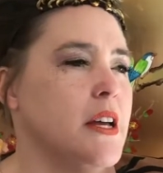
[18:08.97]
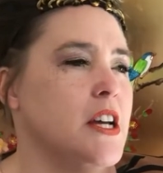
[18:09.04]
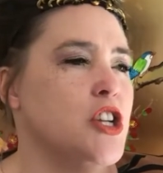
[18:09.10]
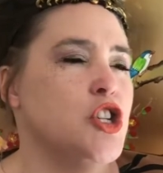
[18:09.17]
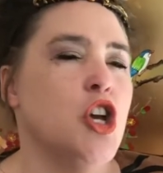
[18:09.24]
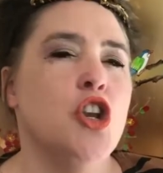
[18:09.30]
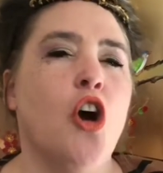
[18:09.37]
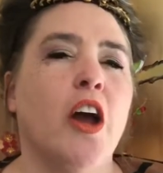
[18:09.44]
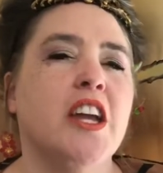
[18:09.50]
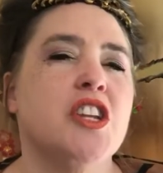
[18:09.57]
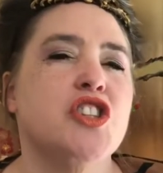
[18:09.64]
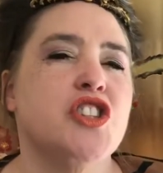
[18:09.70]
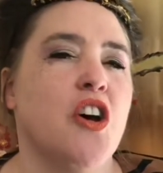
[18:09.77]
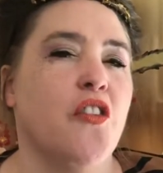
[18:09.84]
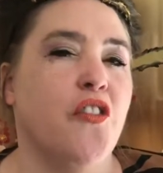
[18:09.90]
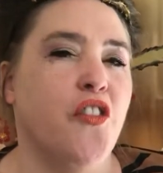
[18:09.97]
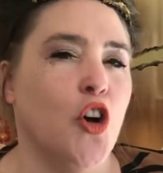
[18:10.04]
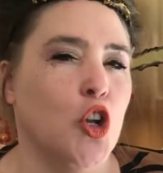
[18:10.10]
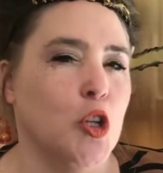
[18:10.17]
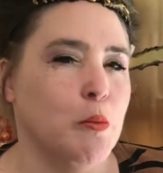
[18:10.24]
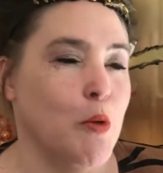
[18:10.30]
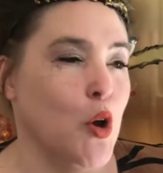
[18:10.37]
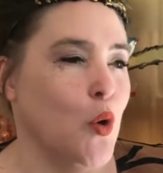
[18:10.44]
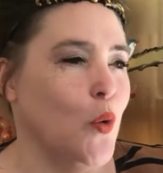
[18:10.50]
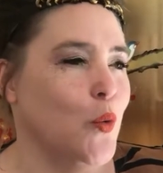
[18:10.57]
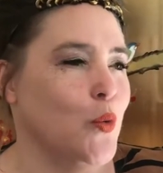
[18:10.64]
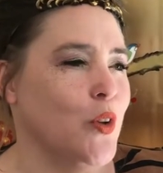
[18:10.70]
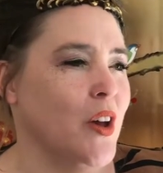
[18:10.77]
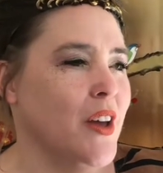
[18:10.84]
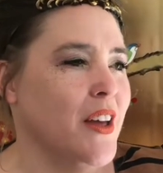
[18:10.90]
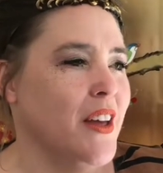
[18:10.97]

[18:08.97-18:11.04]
Tonight's a full moon.